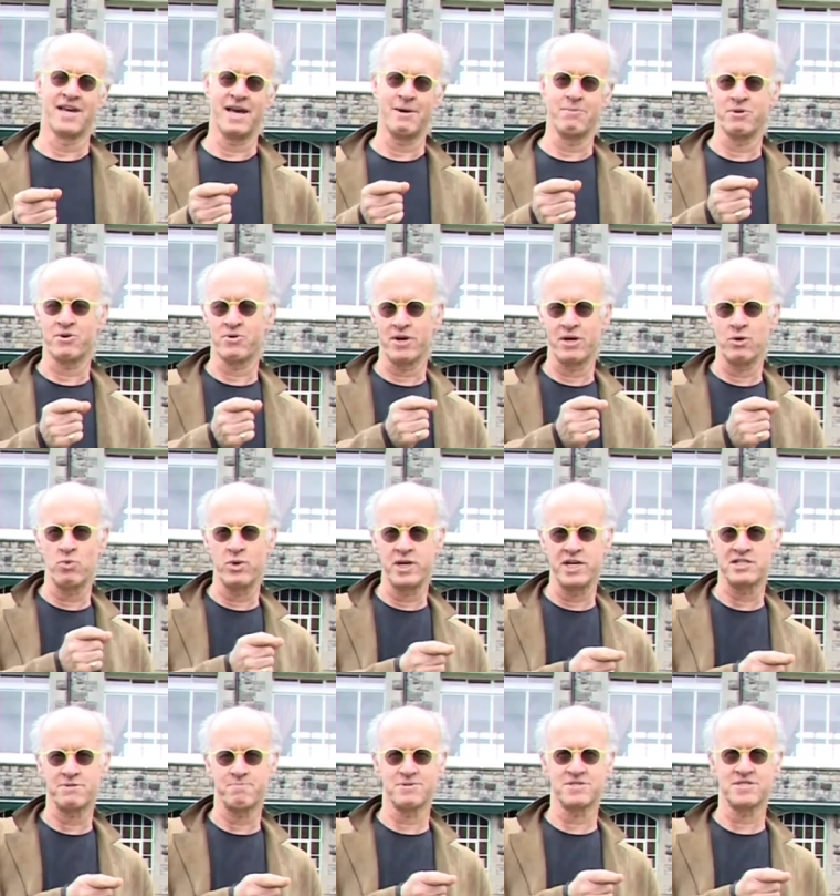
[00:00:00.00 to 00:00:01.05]
and we were growing
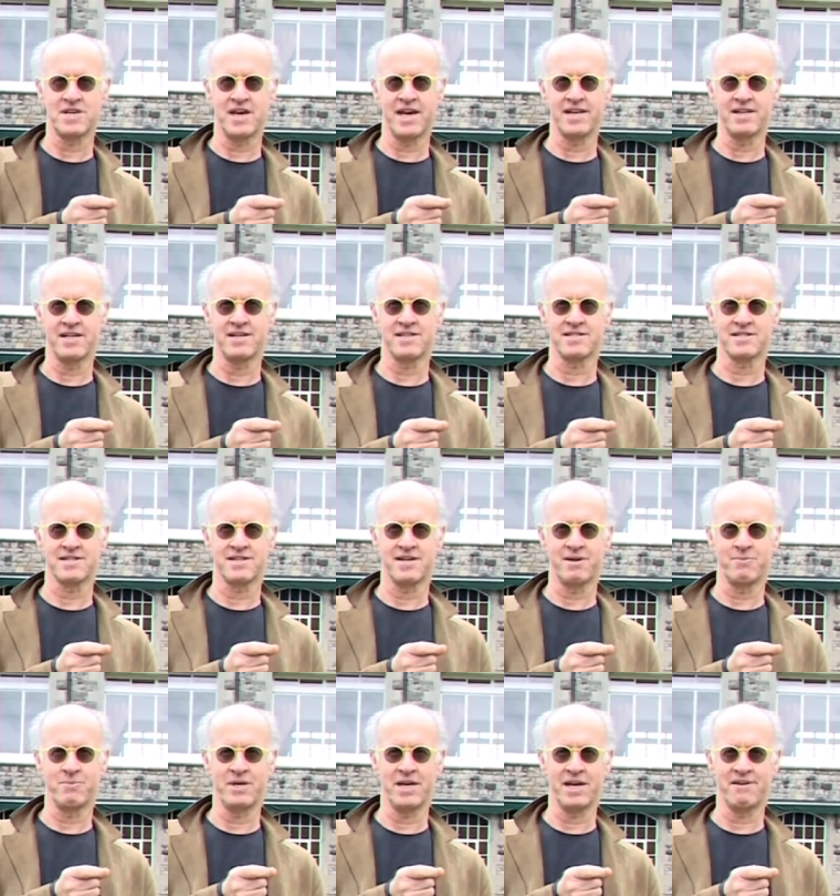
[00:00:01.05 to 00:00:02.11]
wheat beside it,
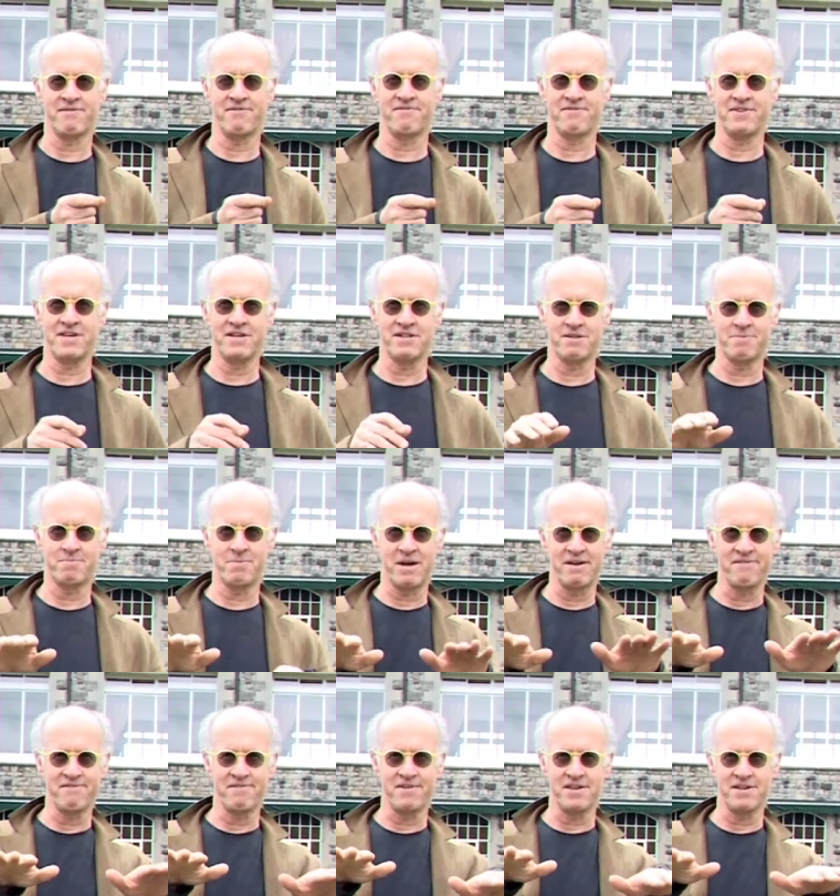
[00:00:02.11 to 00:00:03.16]
and we had field by
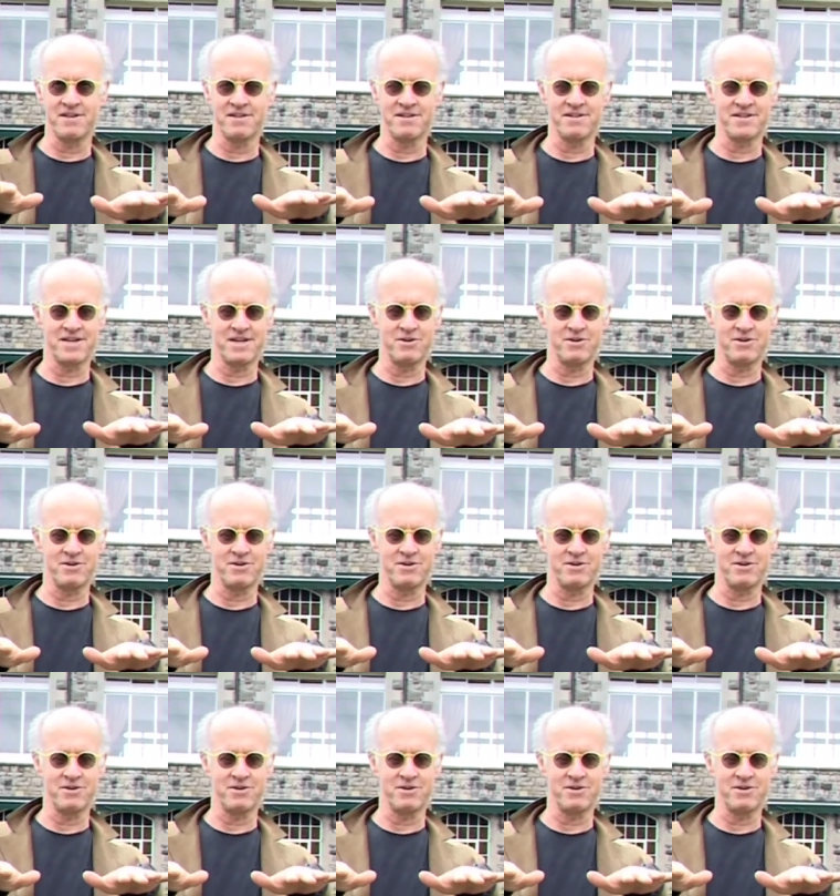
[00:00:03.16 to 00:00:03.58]
field,